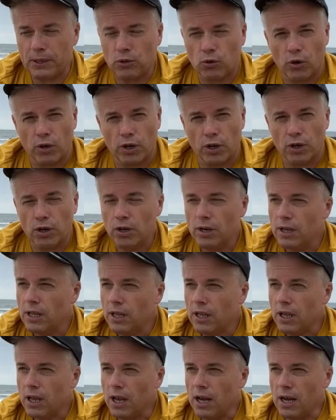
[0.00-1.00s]
daughter,
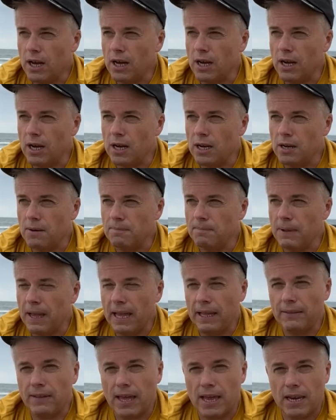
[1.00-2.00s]
um,
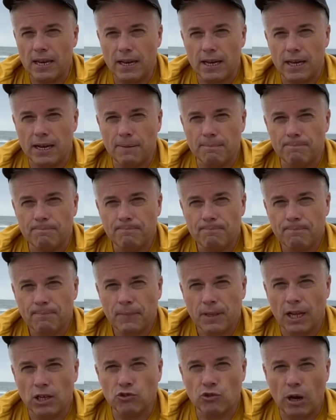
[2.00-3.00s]
and then um,
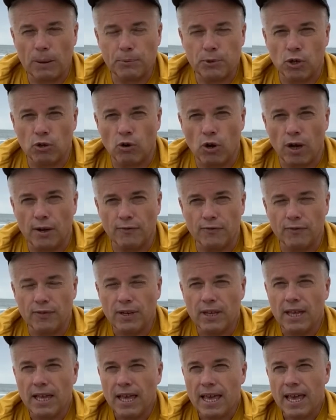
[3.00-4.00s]
I dropped her off,
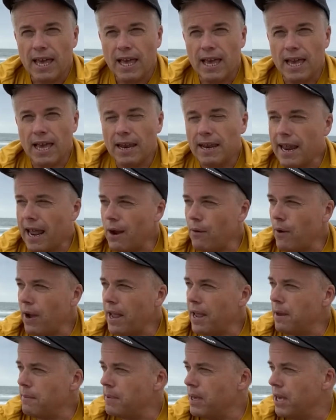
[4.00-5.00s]
and now I
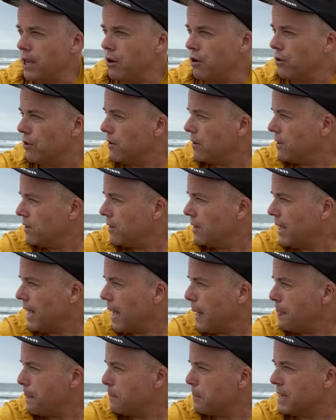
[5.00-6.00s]
am here
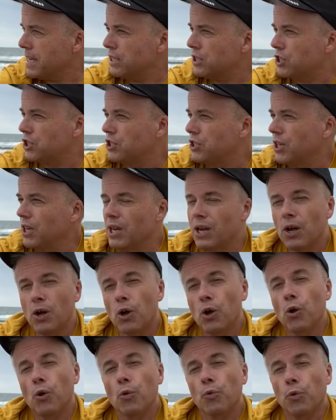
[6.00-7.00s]
at the beach.
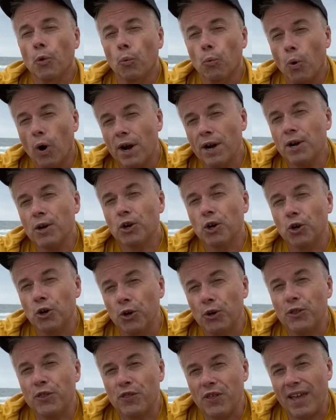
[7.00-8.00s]
The one
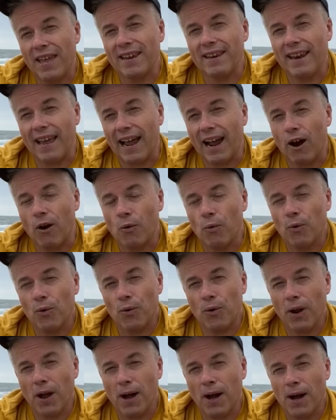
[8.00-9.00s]
good thing now
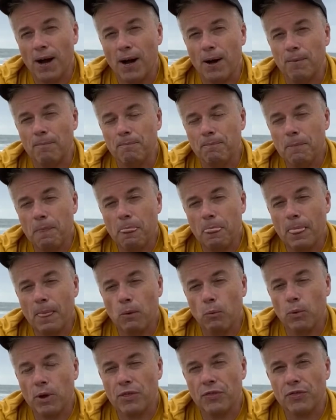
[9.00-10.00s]
um,
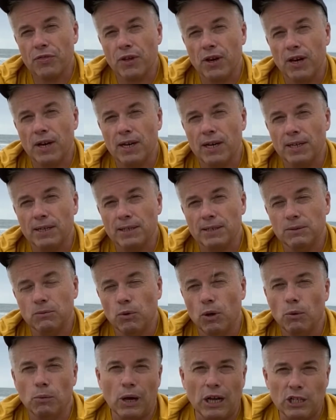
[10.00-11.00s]
with, uh,
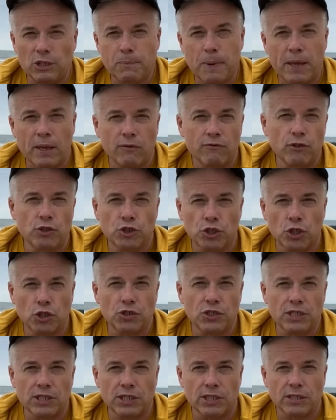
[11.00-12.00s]
well, I'll speak of New
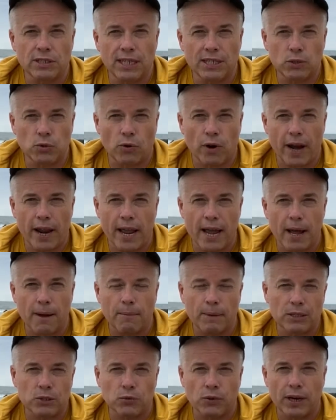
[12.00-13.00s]
Jersey since that's where I am.
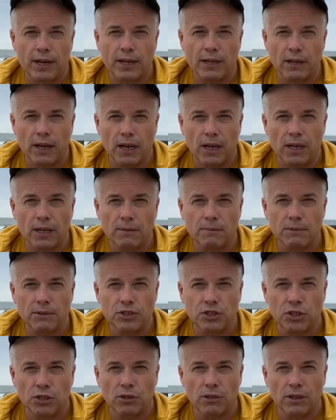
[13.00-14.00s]
That's where I um,
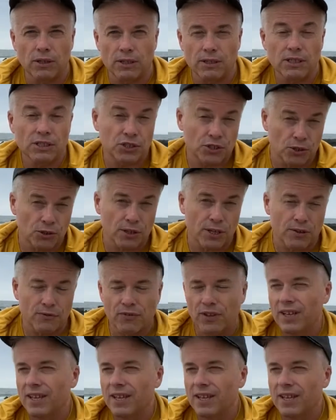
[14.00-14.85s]
still, still live.